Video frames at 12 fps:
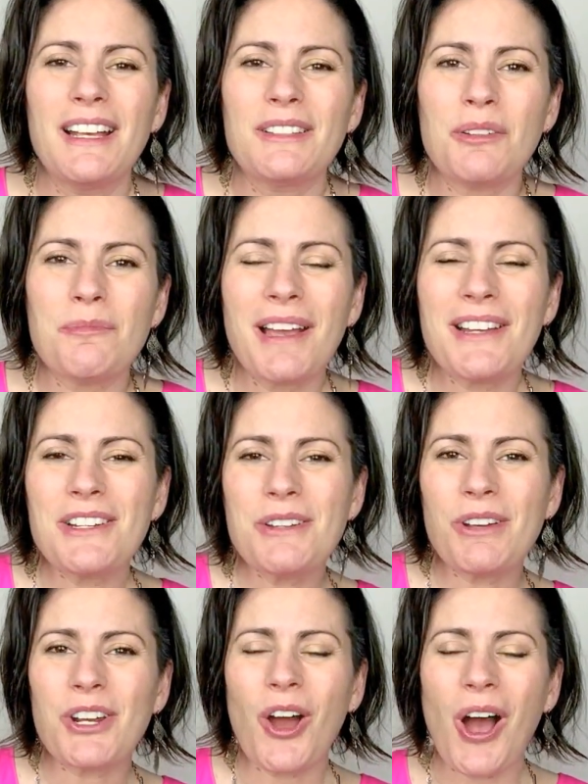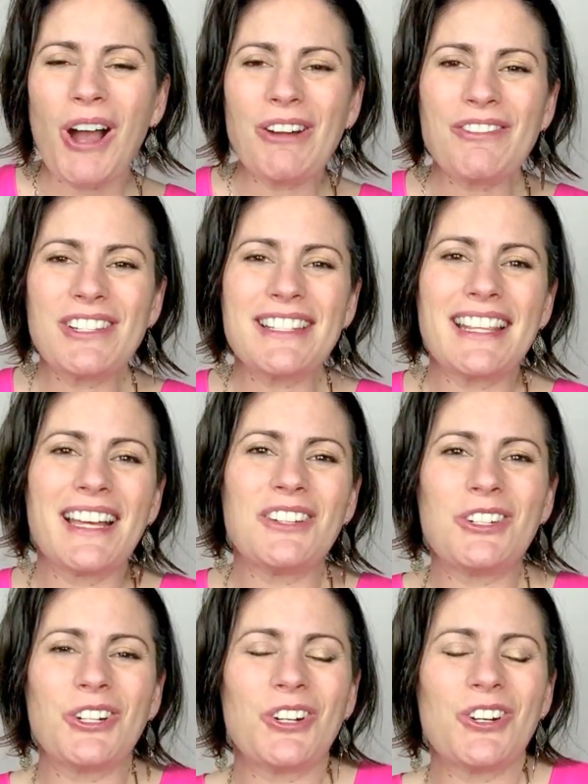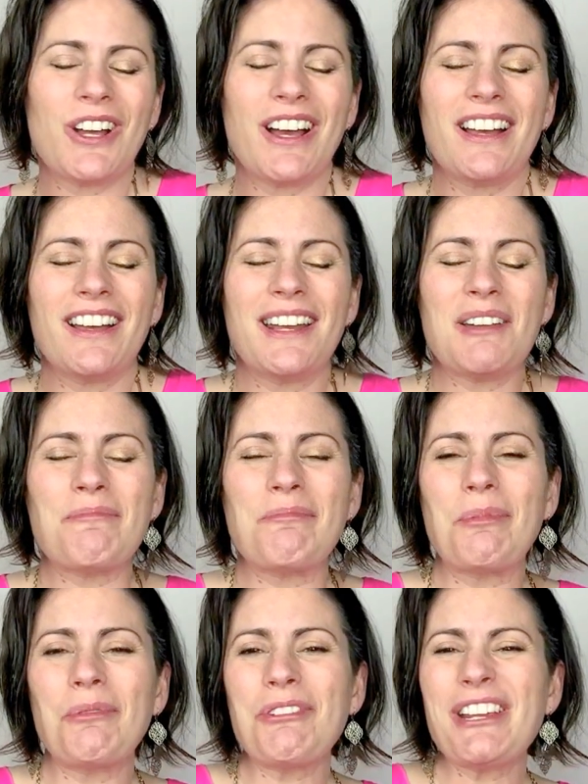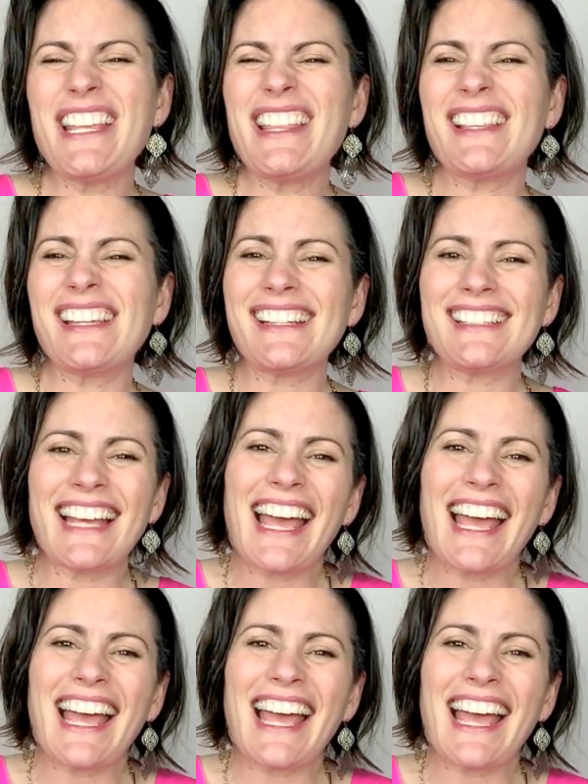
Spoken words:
So imagine you can harvest that turn on and breathe it